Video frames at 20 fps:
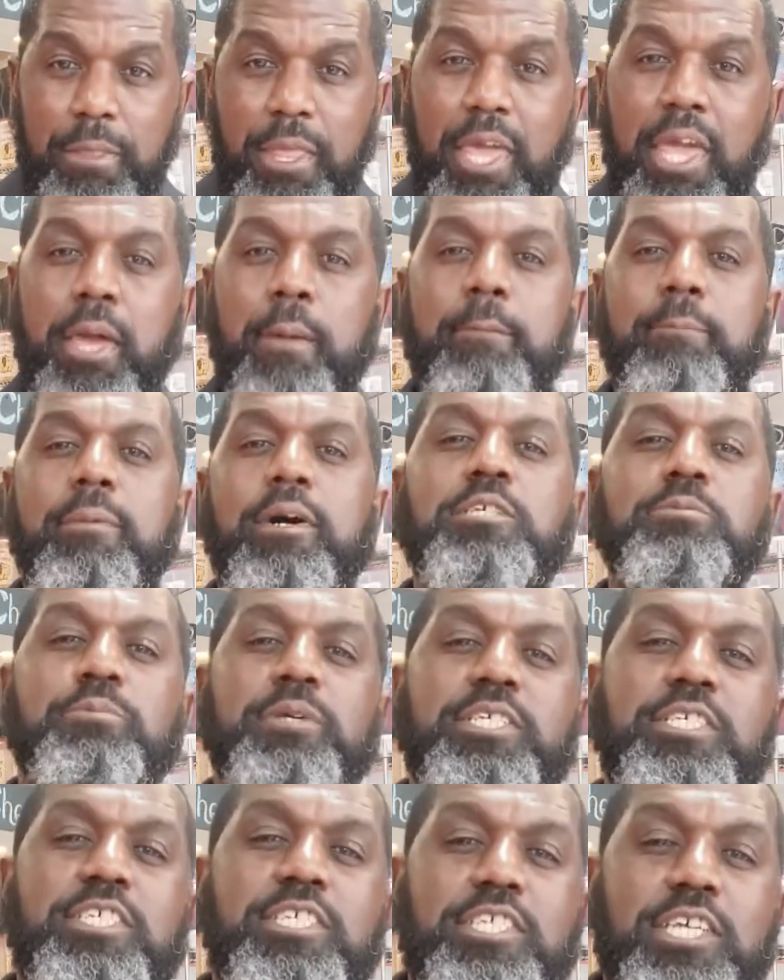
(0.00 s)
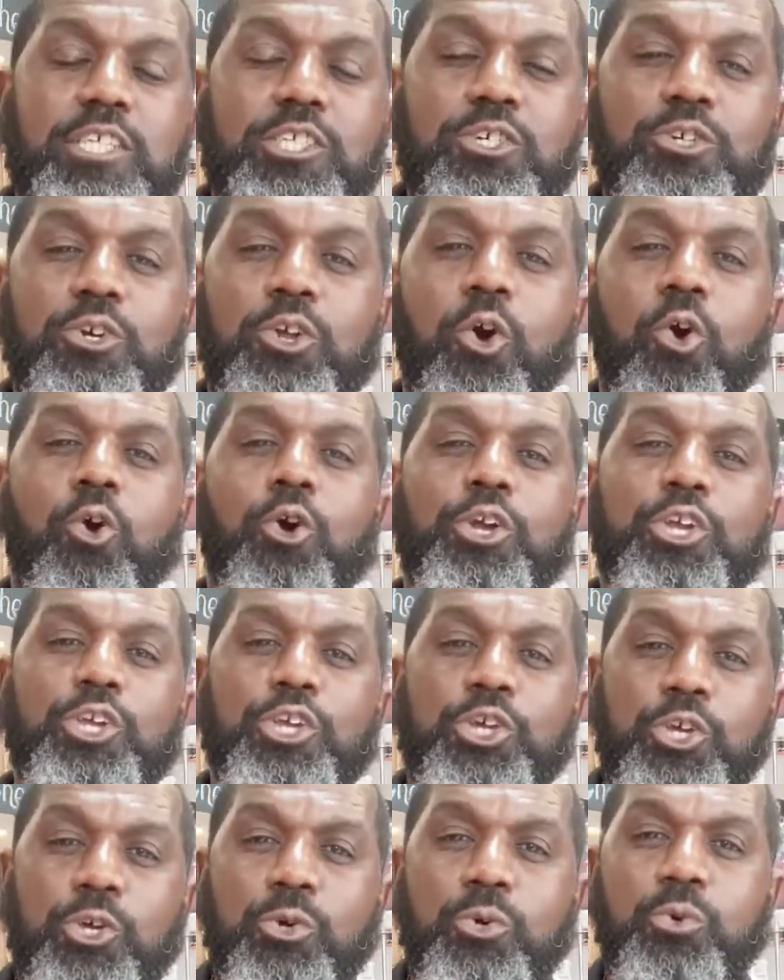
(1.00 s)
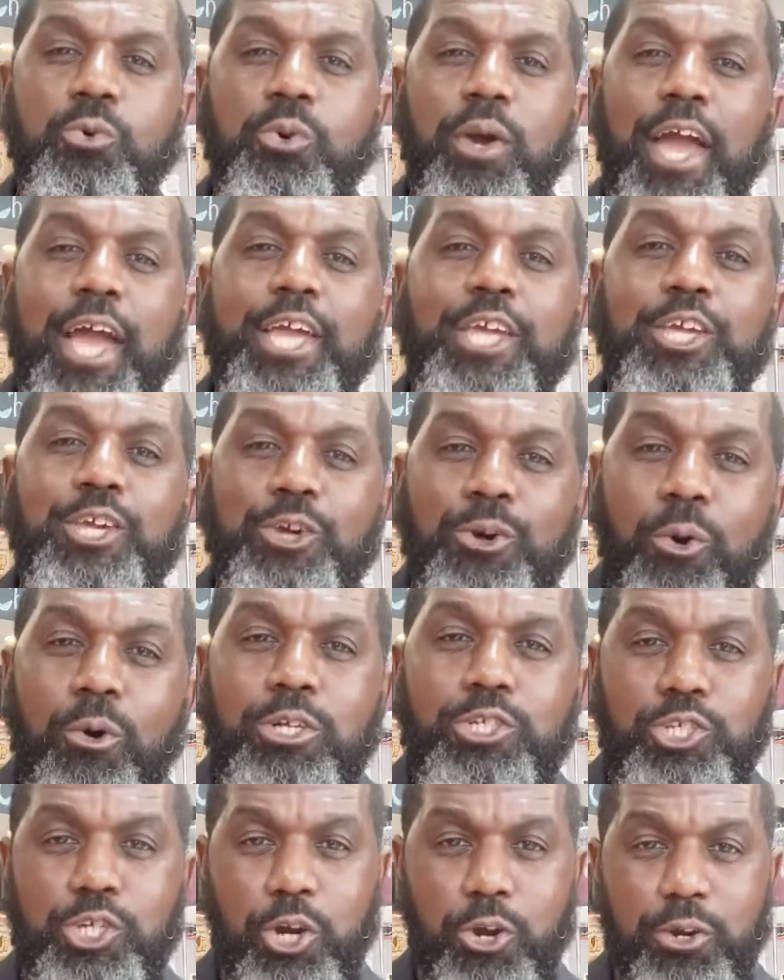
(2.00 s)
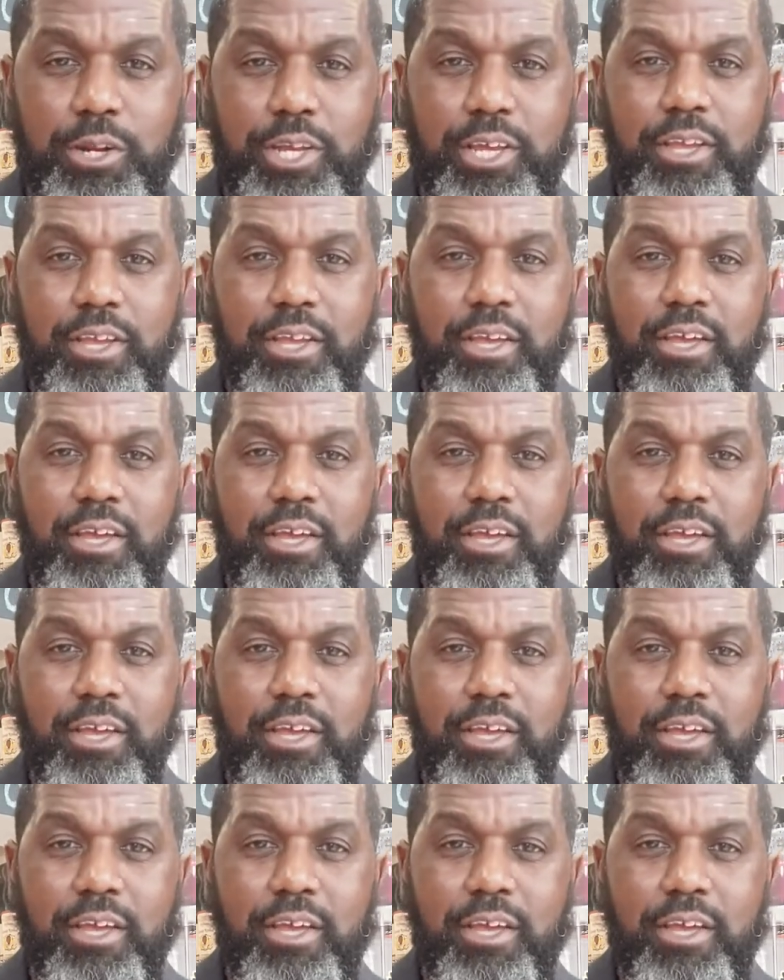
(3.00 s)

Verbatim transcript: It must be centered on you and your journey